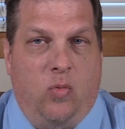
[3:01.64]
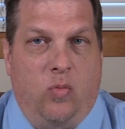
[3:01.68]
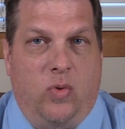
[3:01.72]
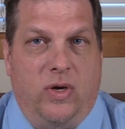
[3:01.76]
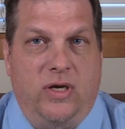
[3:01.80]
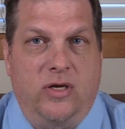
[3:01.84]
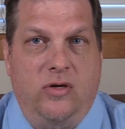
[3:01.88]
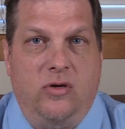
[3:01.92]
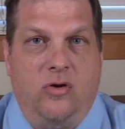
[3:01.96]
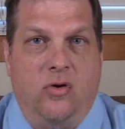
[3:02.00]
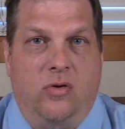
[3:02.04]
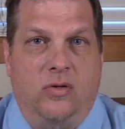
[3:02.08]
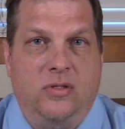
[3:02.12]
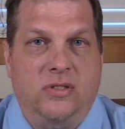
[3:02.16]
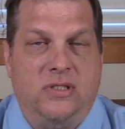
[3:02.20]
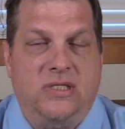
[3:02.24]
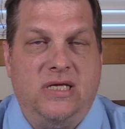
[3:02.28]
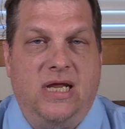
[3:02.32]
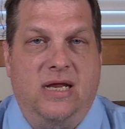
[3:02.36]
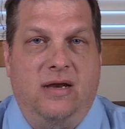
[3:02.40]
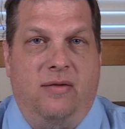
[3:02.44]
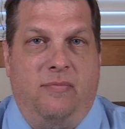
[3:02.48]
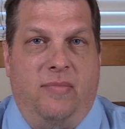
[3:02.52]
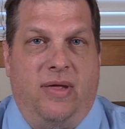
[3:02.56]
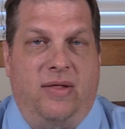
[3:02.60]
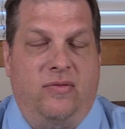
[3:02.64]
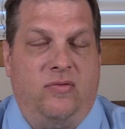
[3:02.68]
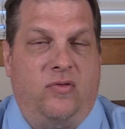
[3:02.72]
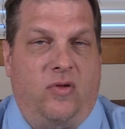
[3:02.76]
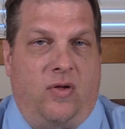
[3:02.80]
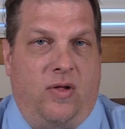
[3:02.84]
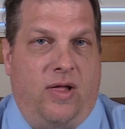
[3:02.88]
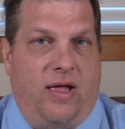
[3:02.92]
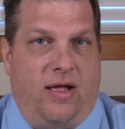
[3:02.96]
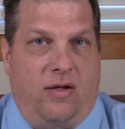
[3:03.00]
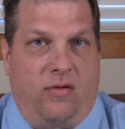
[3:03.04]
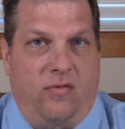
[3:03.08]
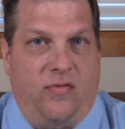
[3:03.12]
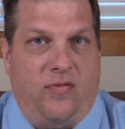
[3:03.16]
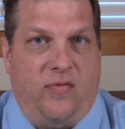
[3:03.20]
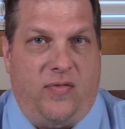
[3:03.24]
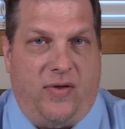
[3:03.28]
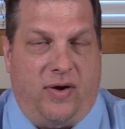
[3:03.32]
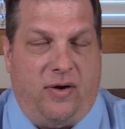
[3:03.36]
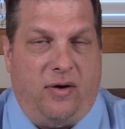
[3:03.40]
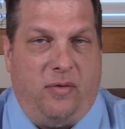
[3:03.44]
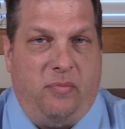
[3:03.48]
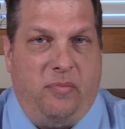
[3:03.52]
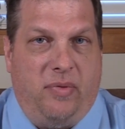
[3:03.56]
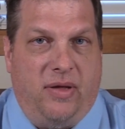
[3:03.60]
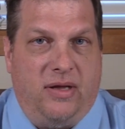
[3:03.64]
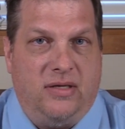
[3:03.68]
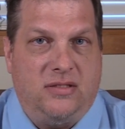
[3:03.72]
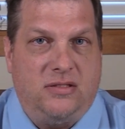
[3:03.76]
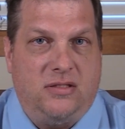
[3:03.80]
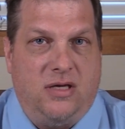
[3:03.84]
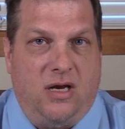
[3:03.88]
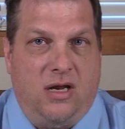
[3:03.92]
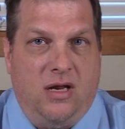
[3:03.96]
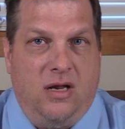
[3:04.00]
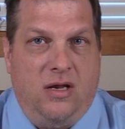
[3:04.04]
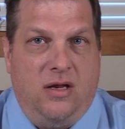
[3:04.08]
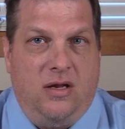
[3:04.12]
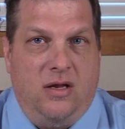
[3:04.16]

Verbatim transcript: When you go and see a mental health therapist,